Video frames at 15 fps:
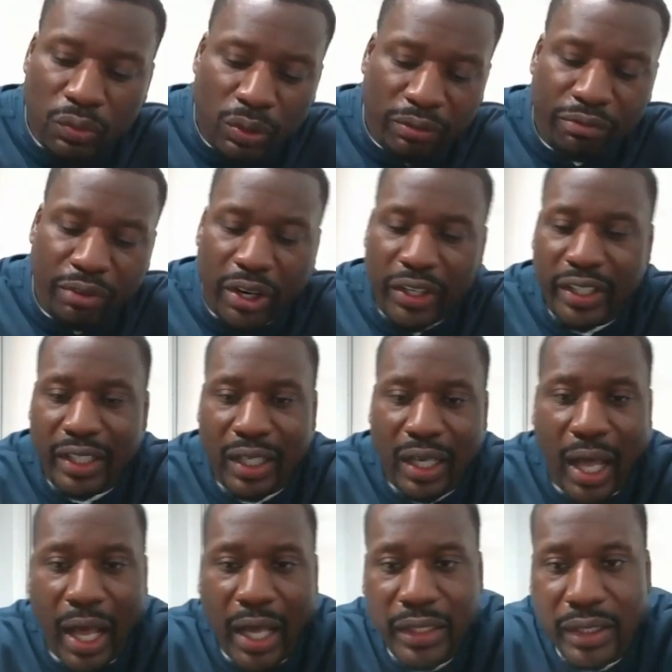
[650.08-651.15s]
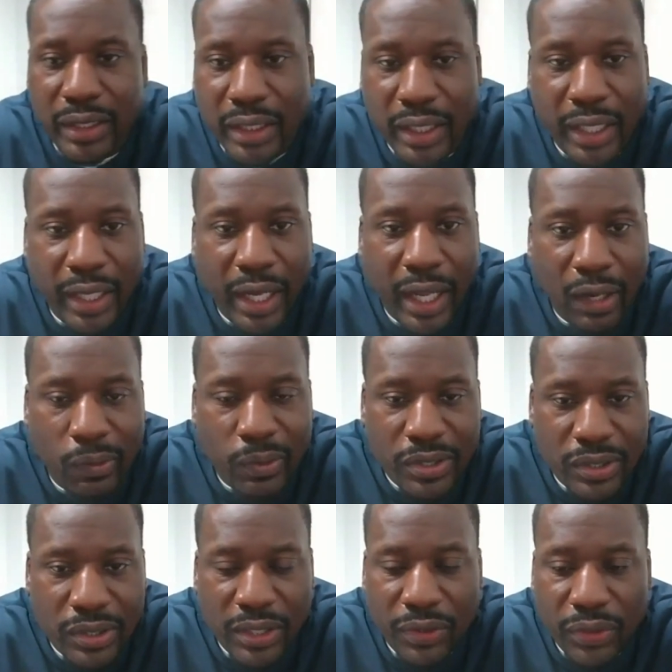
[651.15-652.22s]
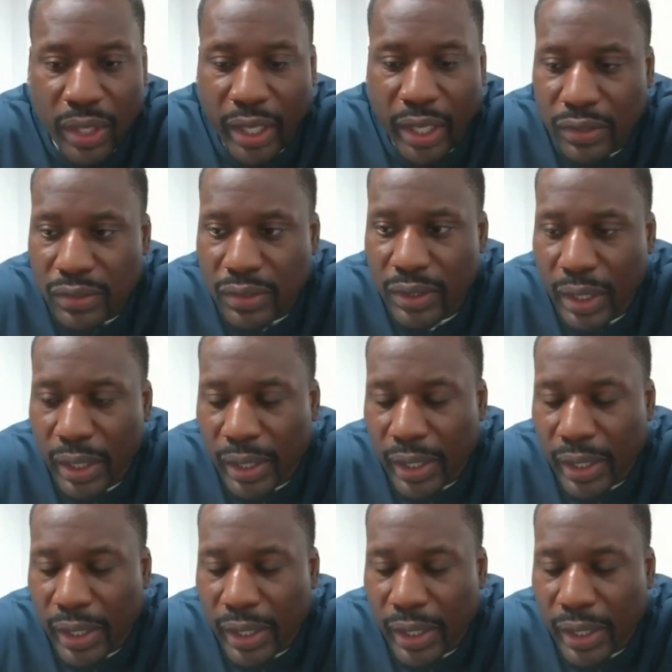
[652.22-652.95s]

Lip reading: aligned in kind of how we see things.